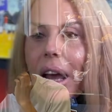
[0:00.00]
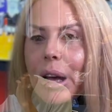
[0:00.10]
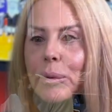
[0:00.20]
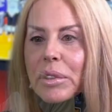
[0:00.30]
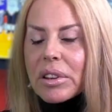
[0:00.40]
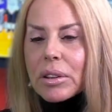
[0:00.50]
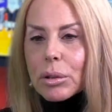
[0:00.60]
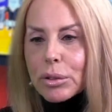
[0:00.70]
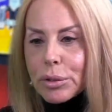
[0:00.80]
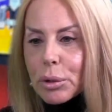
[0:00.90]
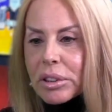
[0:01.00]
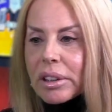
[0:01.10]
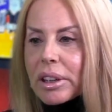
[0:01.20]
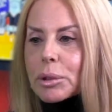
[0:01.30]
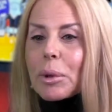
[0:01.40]
And within those 4
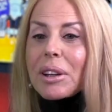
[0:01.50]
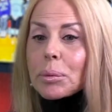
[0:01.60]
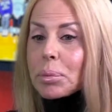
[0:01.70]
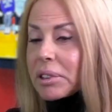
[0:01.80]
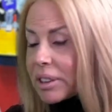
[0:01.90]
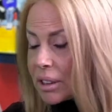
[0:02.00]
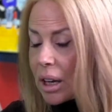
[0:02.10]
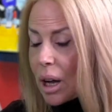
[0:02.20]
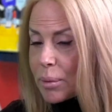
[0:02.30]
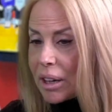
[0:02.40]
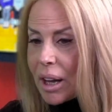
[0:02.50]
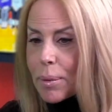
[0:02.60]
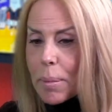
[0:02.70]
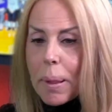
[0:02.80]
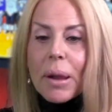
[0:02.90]
days, we complete the Common
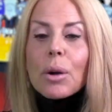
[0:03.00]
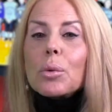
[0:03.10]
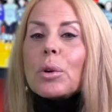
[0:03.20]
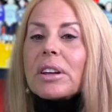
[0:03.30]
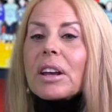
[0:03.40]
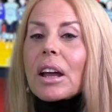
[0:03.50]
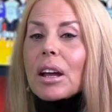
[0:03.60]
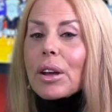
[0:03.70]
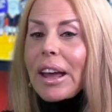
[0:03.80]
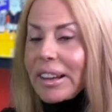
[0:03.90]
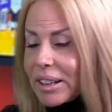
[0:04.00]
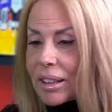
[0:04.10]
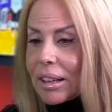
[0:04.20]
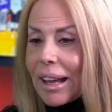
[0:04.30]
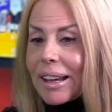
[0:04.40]
App. We
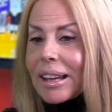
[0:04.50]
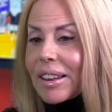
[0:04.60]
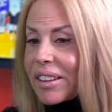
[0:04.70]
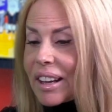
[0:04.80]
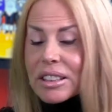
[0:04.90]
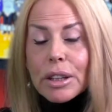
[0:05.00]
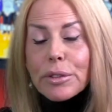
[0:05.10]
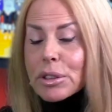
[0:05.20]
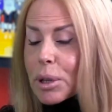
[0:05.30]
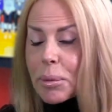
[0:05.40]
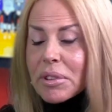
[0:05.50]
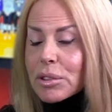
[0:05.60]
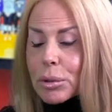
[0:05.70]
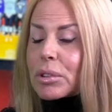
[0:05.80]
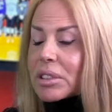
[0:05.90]
edit the essay. For some of the
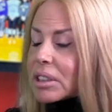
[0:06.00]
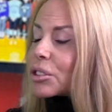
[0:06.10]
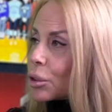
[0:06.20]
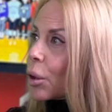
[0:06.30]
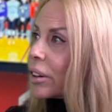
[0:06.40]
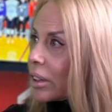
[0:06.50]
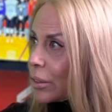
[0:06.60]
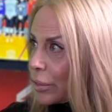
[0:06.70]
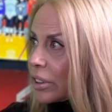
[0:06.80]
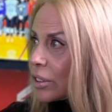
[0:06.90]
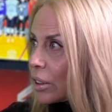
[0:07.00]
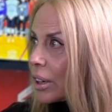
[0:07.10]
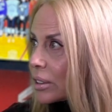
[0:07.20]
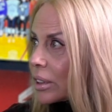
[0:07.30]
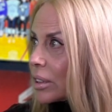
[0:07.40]
students, they start and finish the
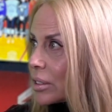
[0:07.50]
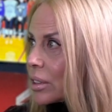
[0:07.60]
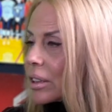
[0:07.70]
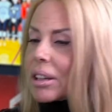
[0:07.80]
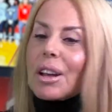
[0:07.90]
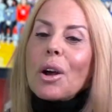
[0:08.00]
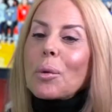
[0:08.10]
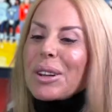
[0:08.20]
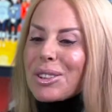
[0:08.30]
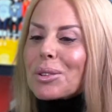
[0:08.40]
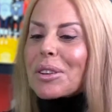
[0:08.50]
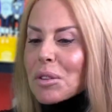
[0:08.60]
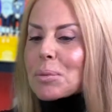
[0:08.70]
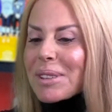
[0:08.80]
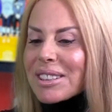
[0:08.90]
essay because we do give
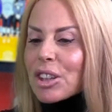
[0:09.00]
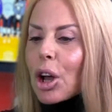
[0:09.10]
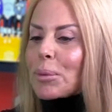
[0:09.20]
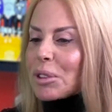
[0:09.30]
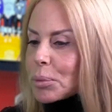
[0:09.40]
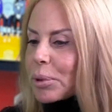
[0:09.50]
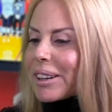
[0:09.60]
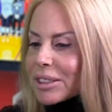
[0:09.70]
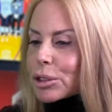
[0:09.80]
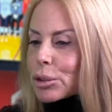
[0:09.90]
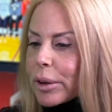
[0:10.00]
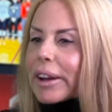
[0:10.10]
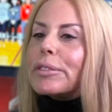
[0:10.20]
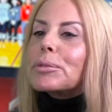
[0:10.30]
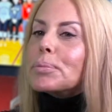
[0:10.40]
them an assignment to bring us a
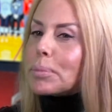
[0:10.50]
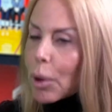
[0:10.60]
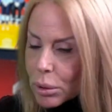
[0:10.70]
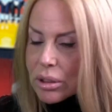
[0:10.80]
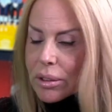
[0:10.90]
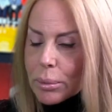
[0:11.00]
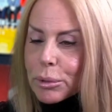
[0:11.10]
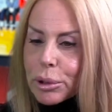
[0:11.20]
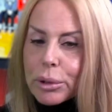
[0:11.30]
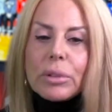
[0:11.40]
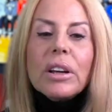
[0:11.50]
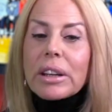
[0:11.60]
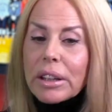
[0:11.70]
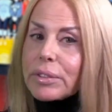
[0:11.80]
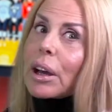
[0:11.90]
draft. Most of them do.
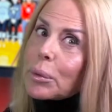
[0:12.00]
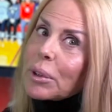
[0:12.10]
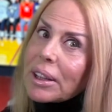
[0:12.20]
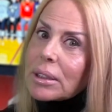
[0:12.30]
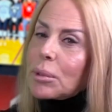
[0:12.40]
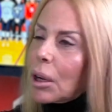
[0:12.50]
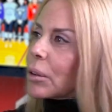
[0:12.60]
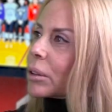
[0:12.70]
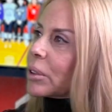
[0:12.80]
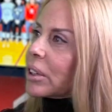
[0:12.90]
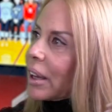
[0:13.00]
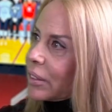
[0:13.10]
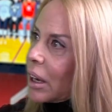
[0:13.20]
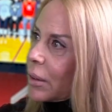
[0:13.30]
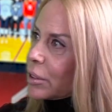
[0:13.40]
If not, we get them going. We have
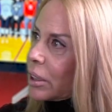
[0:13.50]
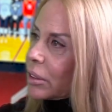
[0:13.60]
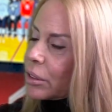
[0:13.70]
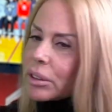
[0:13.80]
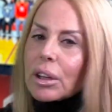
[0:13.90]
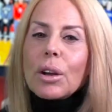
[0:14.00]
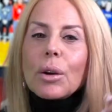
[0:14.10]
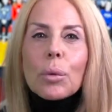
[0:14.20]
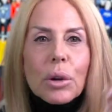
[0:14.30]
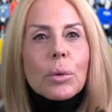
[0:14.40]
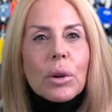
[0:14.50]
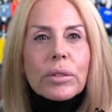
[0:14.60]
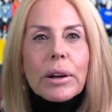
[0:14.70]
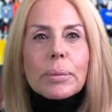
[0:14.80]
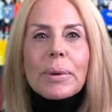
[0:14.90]
a conversation. What do you want to
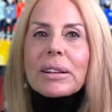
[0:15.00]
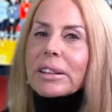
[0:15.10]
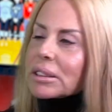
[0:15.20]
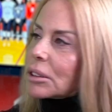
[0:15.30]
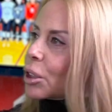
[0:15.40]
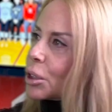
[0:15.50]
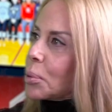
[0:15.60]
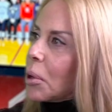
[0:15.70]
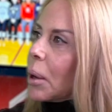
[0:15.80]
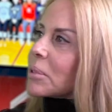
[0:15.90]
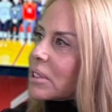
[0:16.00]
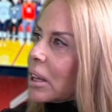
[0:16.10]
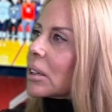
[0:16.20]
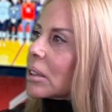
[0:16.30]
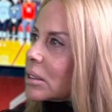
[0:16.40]
write about? Let's look at the prompts.
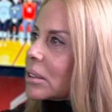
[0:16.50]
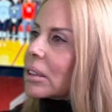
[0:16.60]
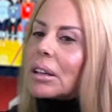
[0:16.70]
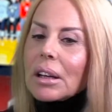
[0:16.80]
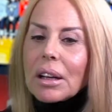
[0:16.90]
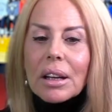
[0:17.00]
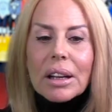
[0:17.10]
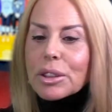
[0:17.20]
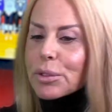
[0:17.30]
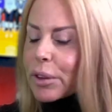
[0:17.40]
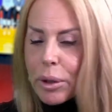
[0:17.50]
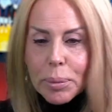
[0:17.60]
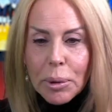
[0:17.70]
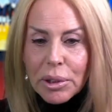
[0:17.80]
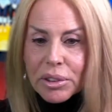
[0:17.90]
Tell us. And it's very
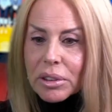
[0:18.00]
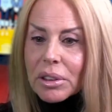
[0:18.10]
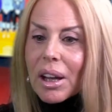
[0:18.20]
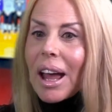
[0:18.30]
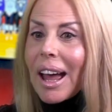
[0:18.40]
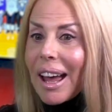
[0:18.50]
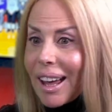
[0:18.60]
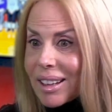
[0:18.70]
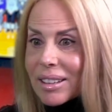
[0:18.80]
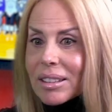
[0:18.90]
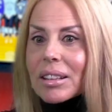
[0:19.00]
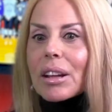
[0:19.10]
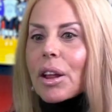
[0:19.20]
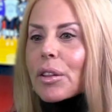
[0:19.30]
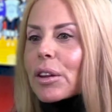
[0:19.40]
personal. And
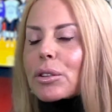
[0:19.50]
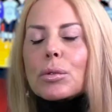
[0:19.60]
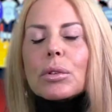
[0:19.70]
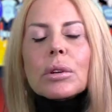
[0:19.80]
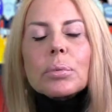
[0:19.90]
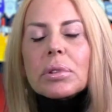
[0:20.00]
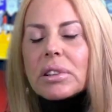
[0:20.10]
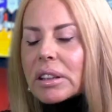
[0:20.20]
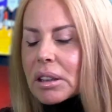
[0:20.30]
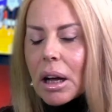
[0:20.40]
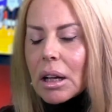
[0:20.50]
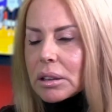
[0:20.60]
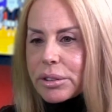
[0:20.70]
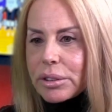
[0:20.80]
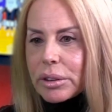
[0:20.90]
they do a complete
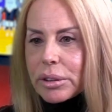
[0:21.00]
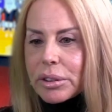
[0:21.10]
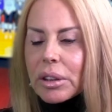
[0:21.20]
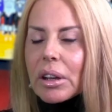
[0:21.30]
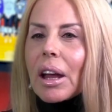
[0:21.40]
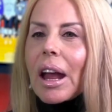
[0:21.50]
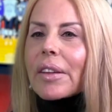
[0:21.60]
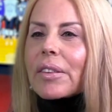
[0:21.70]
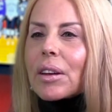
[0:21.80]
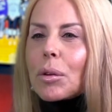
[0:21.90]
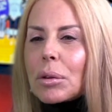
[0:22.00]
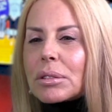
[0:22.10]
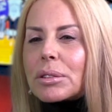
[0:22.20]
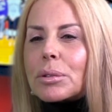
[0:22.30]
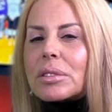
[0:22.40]
college search. And they
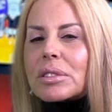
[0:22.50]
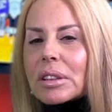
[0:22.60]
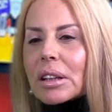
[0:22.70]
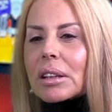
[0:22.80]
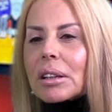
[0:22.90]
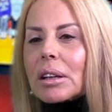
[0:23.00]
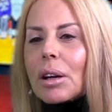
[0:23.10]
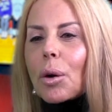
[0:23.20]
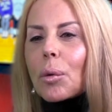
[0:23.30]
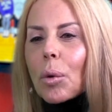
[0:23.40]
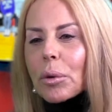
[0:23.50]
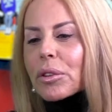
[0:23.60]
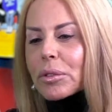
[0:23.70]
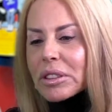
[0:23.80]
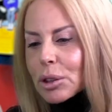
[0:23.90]
also see what
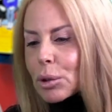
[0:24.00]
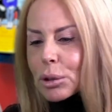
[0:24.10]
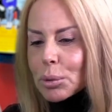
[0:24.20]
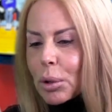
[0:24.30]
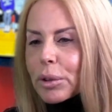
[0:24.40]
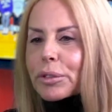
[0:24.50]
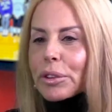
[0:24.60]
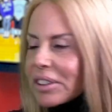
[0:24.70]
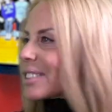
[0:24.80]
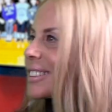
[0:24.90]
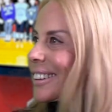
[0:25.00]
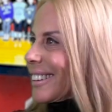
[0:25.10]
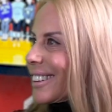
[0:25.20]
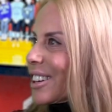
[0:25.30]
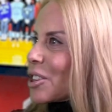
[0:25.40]
the results were for this year.